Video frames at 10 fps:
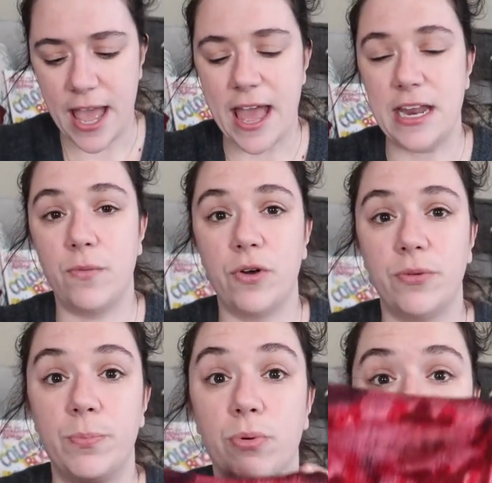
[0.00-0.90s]
and it
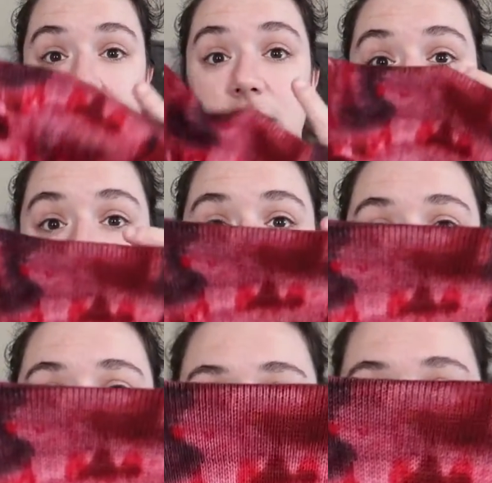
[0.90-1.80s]
will break up the